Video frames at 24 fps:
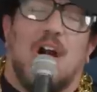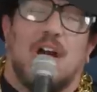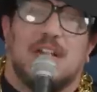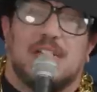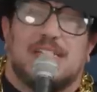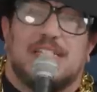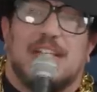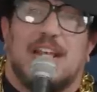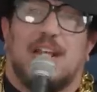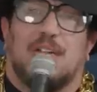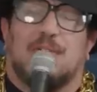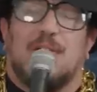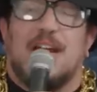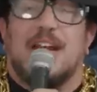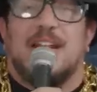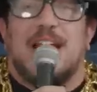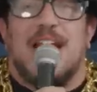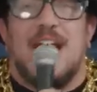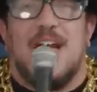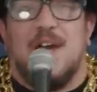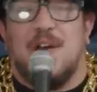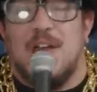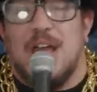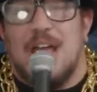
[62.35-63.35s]
on sale right
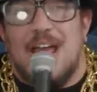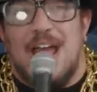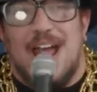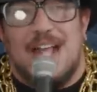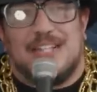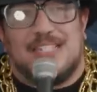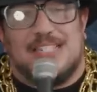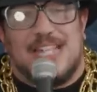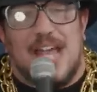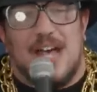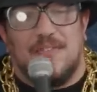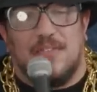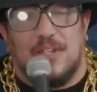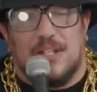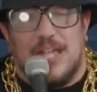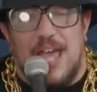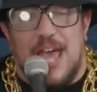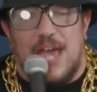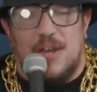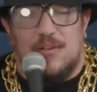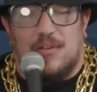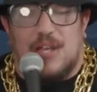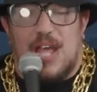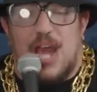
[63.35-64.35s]
now at
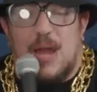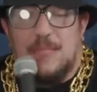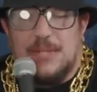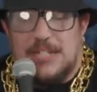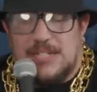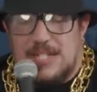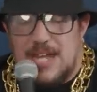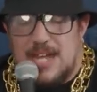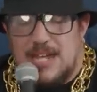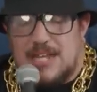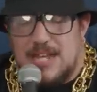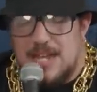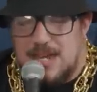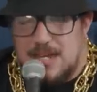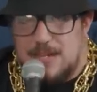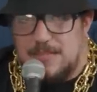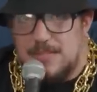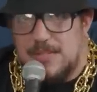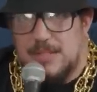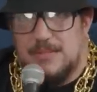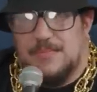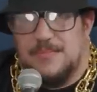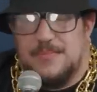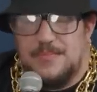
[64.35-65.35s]

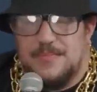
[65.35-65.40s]
salvulcanocomedy.com.